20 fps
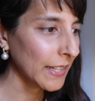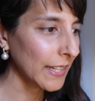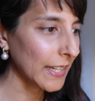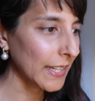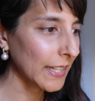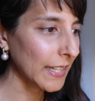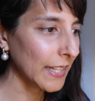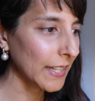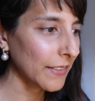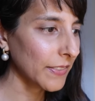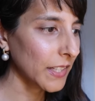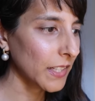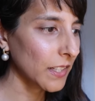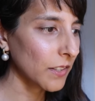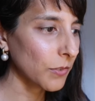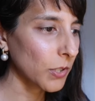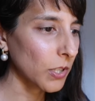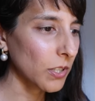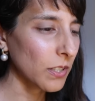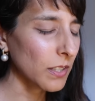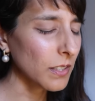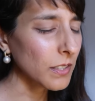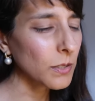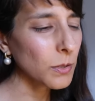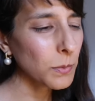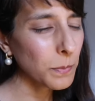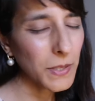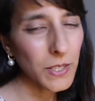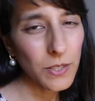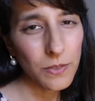Uh, and then I've got a
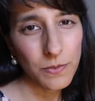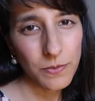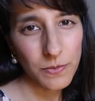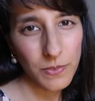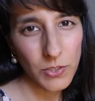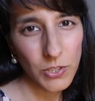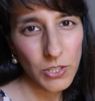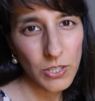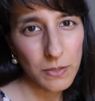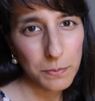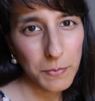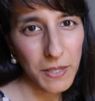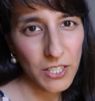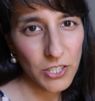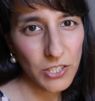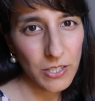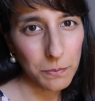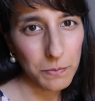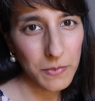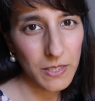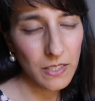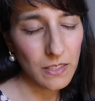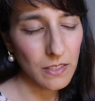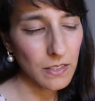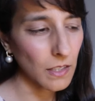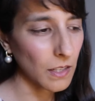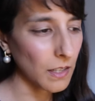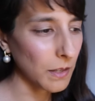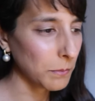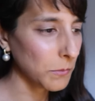little bit of news matchup this
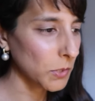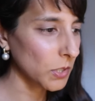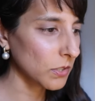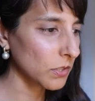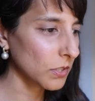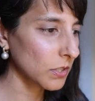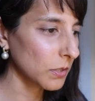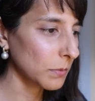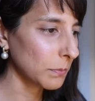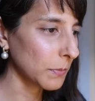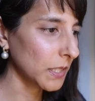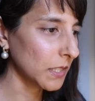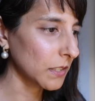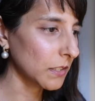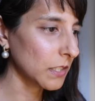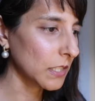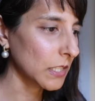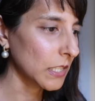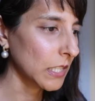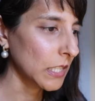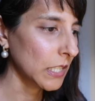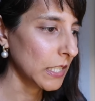time, not too much.